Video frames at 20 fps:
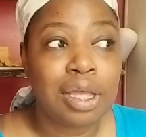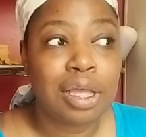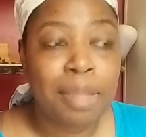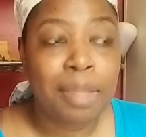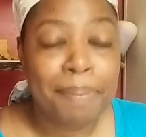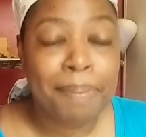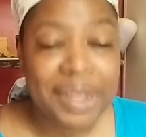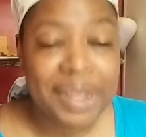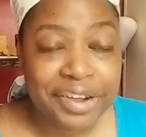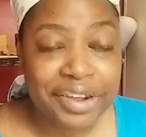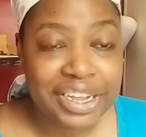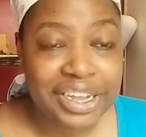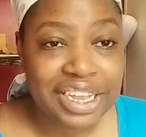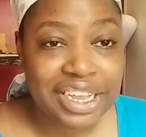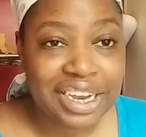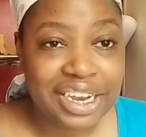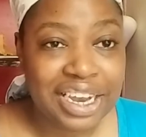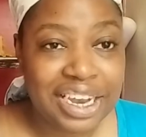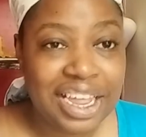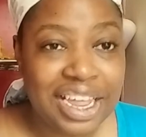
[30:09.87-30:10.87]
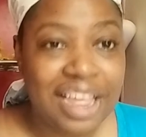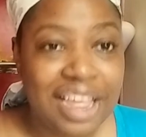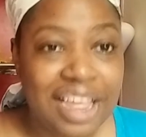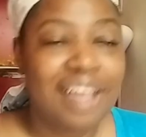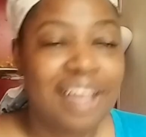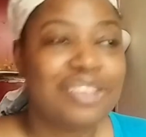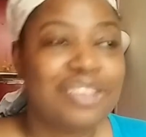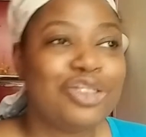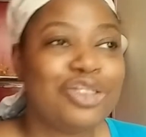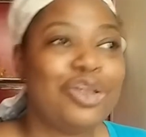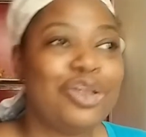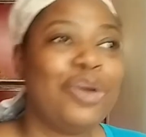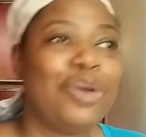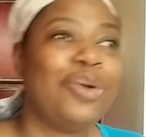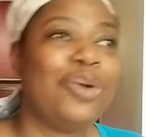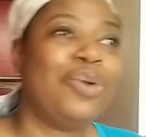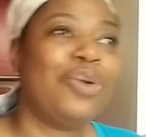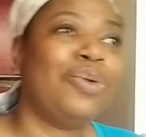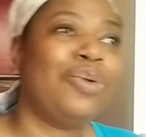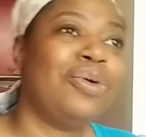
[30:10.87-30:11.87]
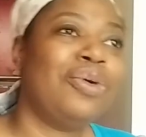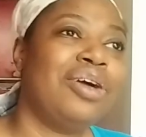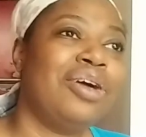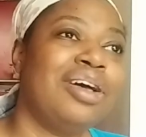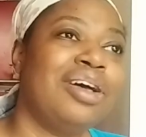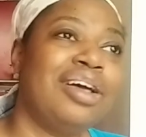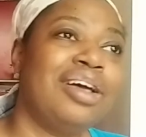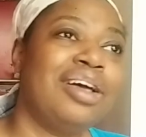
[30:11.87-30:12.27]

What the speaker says: American. So